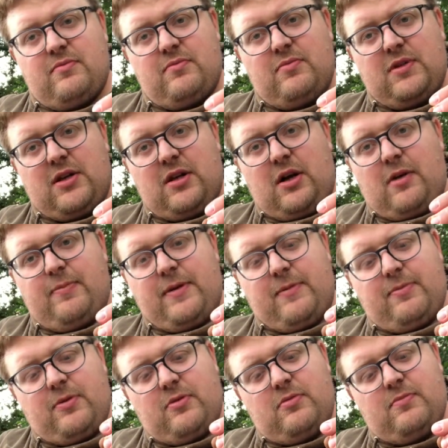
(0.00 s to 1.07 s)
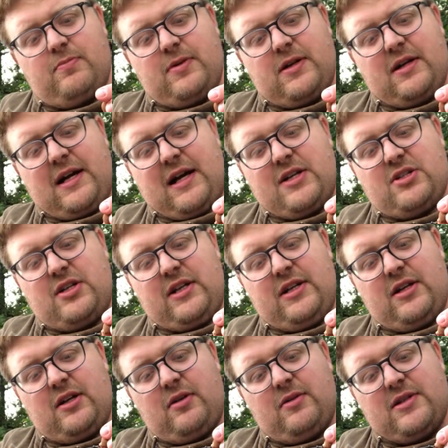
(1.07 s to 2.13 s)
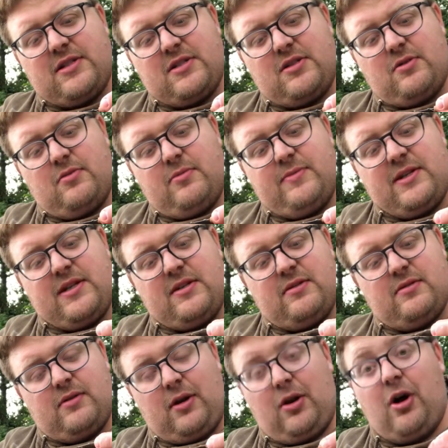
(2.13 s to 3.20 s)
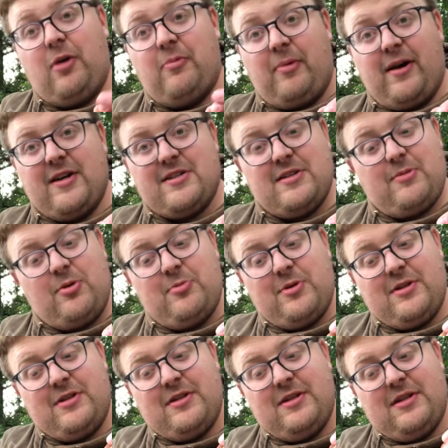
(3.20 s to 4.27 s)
with a lot of people but actually you know it's doing me a lot of bites at the moment